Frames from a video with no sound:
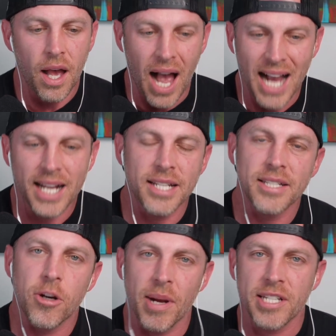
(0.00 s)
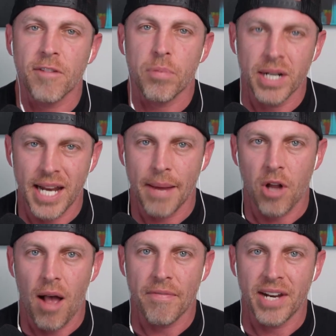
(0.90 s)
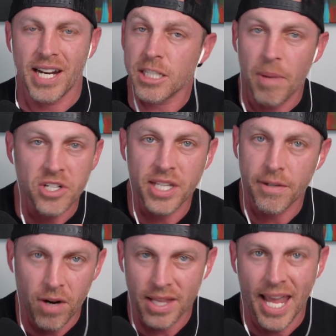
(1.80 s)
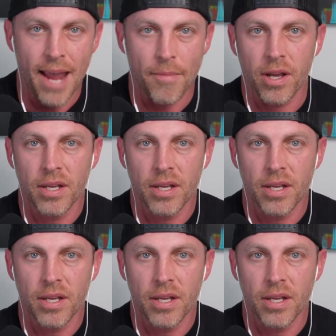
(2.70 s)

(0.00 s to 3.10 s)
I consider myself pretty damn confident, especially in front of the camera.